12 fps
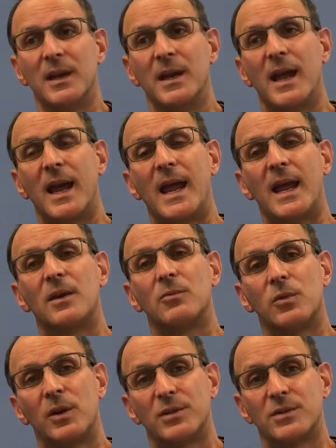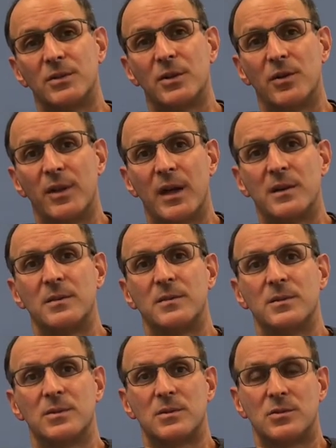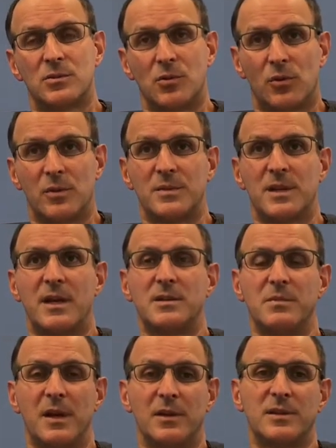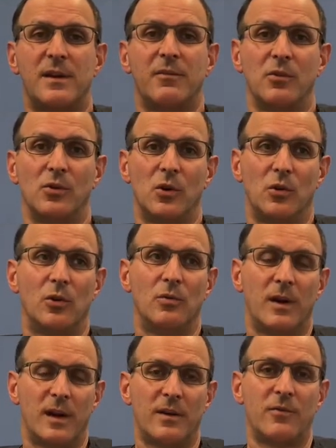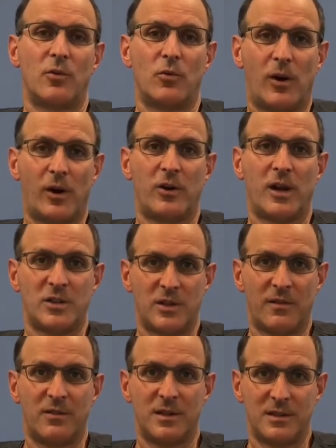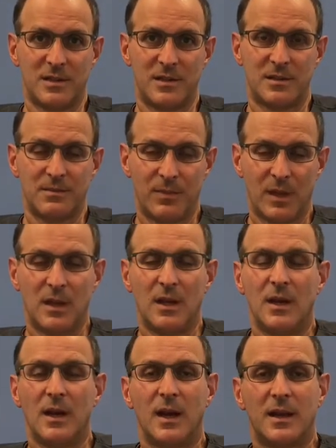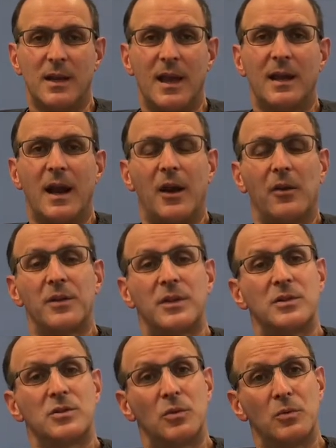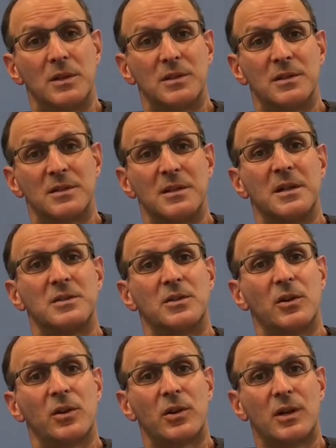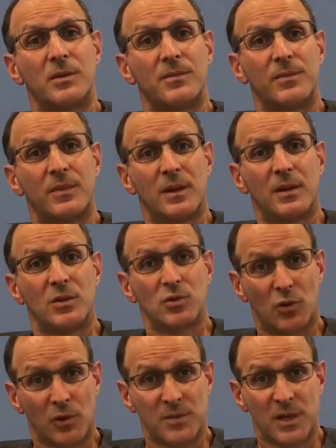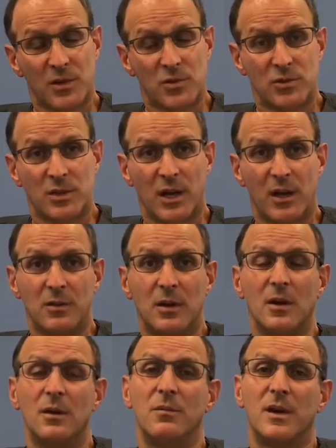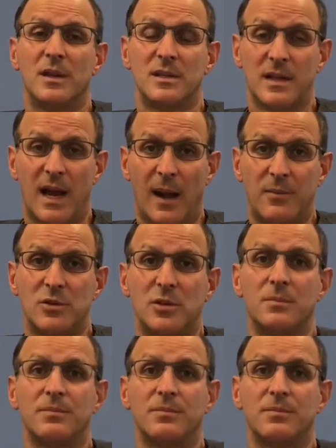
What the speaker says: And we also know that circumcised males have a lower rate of acquiring HIV disease. Again, I don't think these are reasons to necessarily circumcise your child, but it is an option.